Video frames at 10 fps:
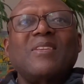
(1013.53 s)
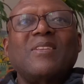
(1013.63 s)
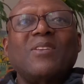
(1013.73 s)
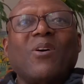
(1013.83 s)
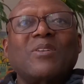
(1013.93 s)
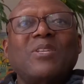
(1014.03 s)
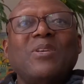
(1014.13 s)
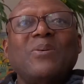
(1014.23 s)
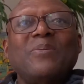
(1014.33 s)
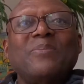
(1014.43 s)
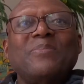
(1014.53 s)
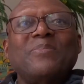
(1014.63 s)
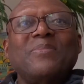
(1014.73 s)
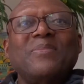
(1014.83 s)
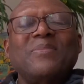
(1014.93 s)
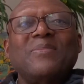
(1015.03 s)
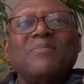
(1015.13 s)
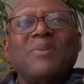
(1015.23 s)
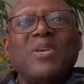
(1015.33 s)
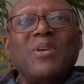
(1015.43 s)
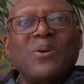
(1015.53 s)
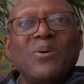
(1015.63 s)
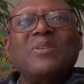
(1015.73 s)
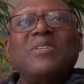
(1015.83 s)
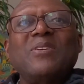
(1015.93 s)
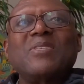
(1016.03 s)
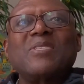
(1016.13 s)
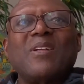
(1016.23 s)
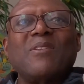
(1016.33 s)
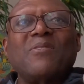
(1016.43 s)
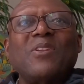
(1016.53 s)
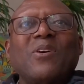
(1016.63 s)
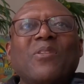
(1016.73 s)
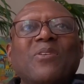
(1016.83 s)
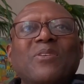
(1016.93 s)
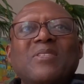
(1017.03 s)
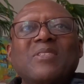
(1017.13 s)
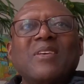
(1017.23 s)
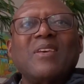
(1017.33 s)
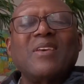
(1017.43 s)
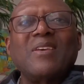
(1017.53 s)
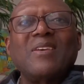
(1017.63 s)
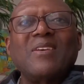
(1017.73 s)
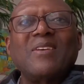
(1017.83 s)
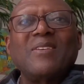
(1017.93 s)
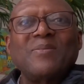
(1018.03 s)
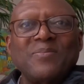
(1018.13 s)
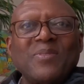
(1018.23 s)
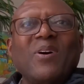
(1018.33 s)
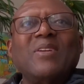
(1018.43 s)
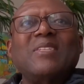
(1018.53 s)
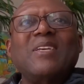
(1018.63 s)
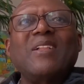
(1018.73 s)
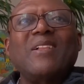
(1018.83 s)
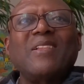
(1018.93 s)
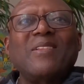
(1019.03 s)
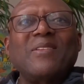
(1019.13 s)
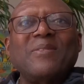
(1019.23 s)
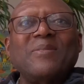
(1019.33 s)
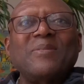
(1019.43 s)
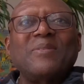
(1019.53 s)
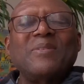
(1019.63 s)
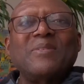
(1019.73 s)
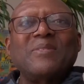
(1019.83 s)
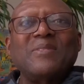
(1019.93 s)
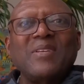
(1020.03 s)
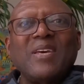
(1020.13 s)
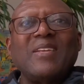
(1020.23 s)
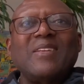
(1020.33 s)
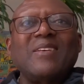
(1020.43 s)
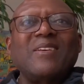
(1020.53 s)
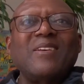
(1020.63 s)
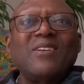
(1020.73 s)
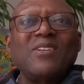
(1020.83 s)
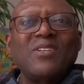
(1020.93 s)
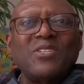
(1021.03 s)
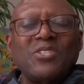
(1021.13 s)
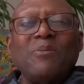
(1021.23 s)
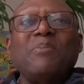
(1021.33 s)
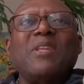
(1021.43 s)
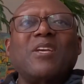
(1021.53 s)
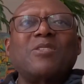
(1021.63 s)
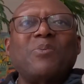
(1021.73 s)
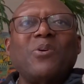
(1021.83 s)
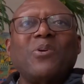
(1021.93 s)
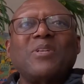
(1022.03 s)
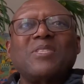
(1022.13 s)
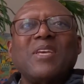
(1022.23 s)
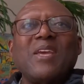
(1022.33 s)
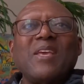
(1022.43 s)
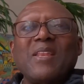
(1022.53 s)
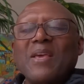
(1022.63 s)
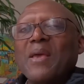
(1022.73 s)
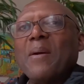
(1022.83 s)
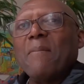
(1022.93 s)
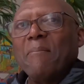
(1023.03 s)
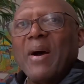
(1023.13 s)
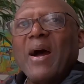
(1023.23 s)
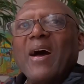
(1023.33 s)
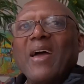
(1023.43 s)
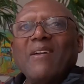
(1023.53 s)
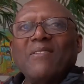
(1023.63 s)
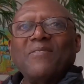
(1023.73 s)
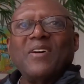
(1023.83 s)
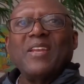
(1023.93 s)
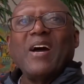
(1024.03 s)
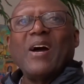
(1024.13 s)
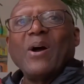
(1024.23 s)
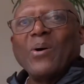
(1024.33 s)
Talk to you. Be good to yourself and others. Until then, Shippy the Explorer saying bye for now.